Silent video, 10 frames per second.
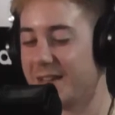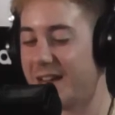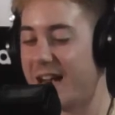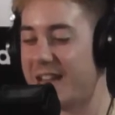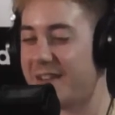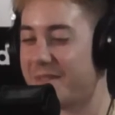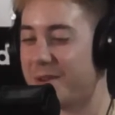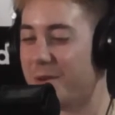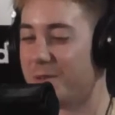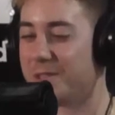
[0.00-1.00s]
I have
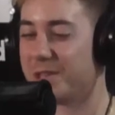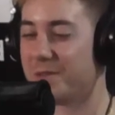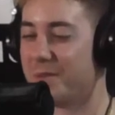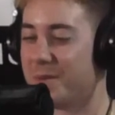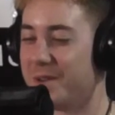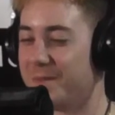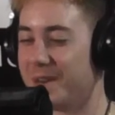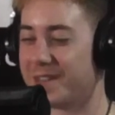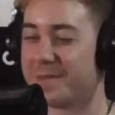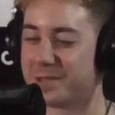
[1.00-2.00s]
the old school one
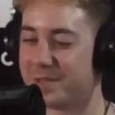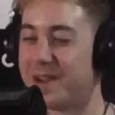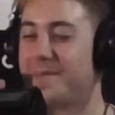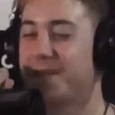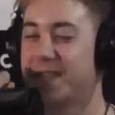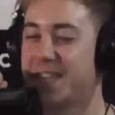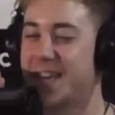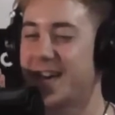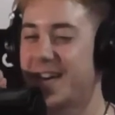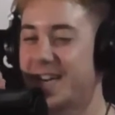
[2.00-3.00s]
where it comes around with
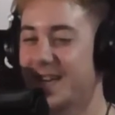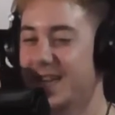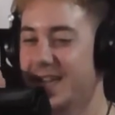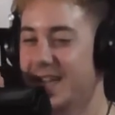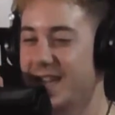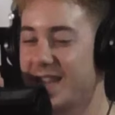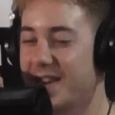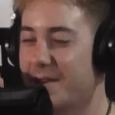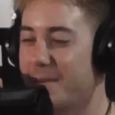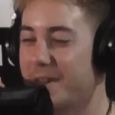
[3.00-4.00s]
the
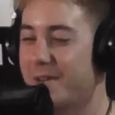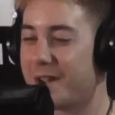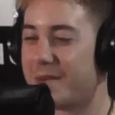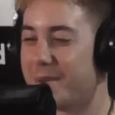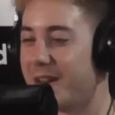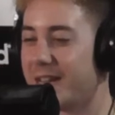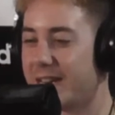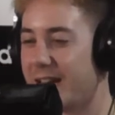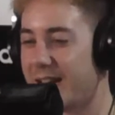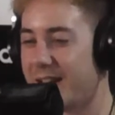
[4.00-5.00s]
thing on my crane mic.
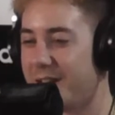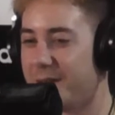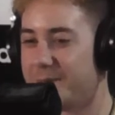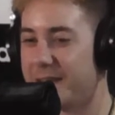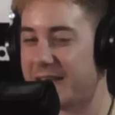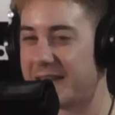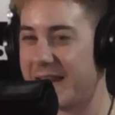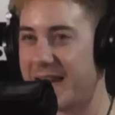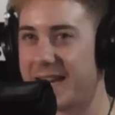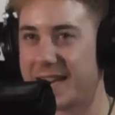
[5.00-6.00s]
I gotta update
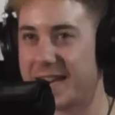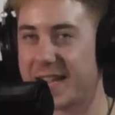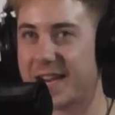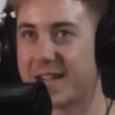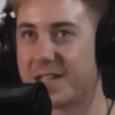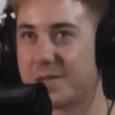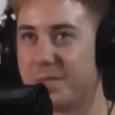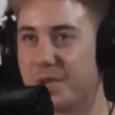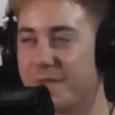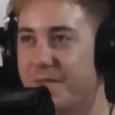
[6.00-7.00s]
that, and I gotta get some
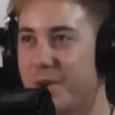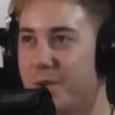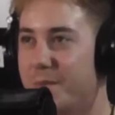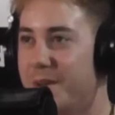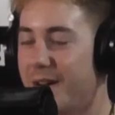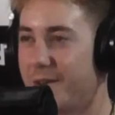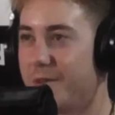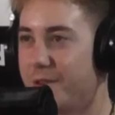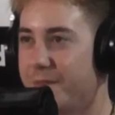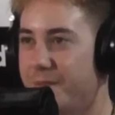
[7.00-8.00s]
more foam. I
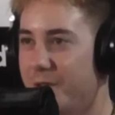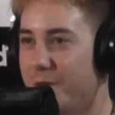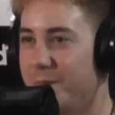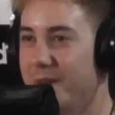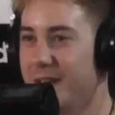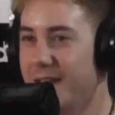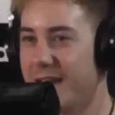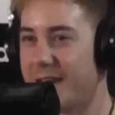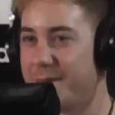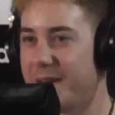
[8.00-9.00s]
ordered foam,
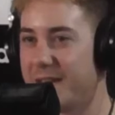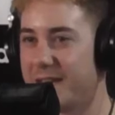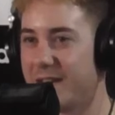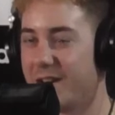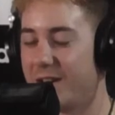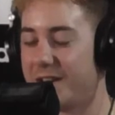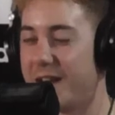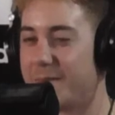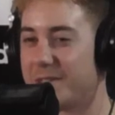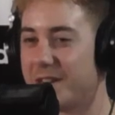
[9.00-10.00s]
and it made on
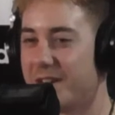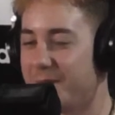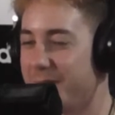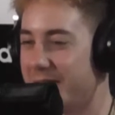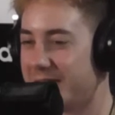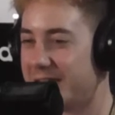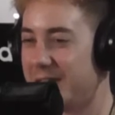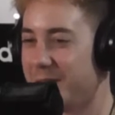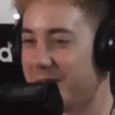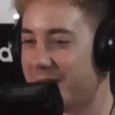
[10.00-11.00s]
Amazon. It made it
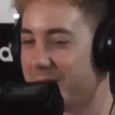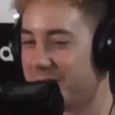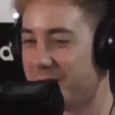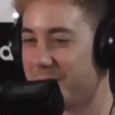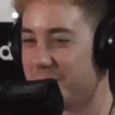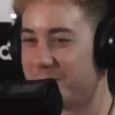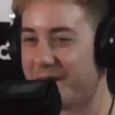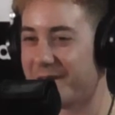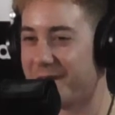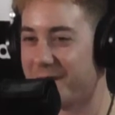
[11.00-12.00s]
seem like it was so much
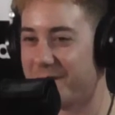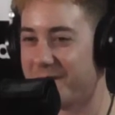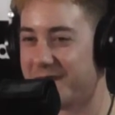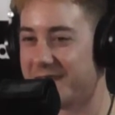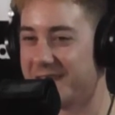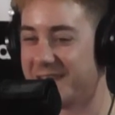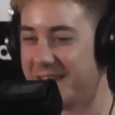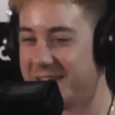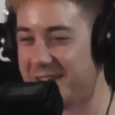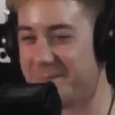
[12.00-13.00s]
bigger than it was, and it
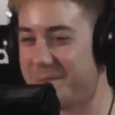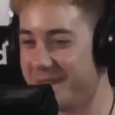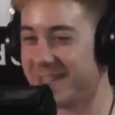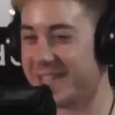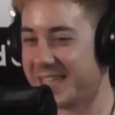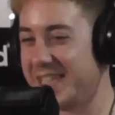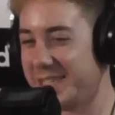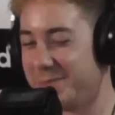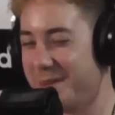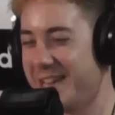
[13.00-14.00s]
ended up being like
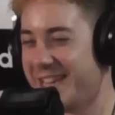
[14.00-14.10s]
this big.